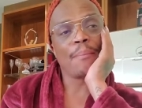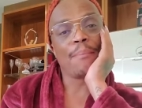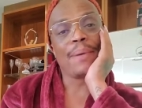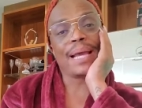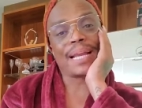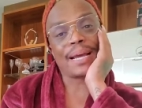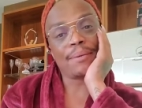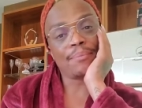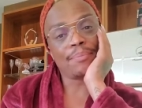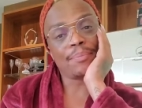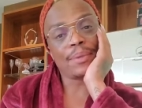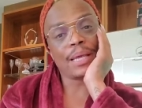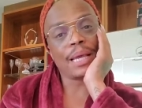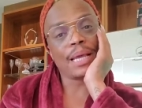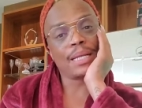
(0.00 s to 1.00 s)
better
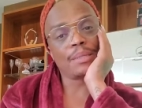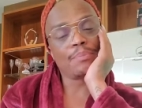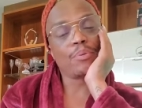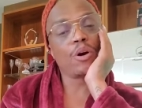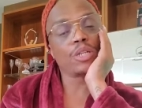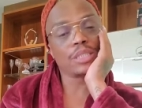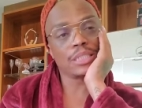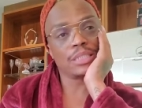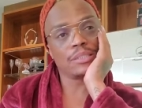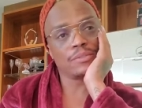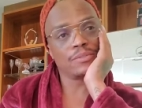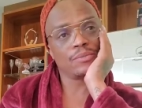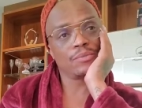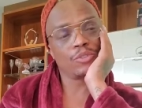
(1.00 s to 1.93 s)
and positive.